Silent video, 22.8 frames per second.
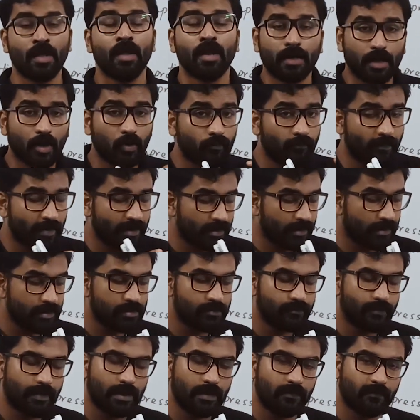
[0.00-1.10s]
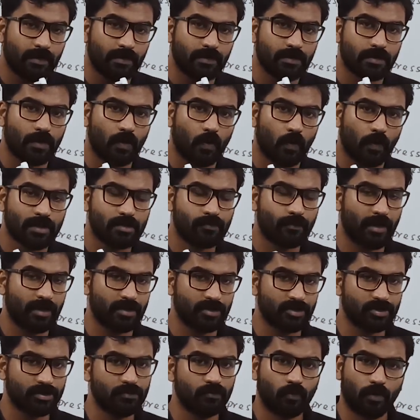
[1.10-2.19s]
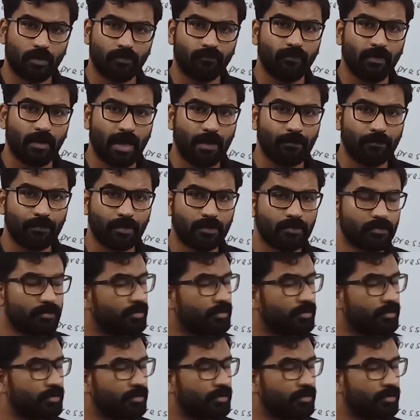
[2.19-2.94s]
Now when it is very slow expansion, what will happen?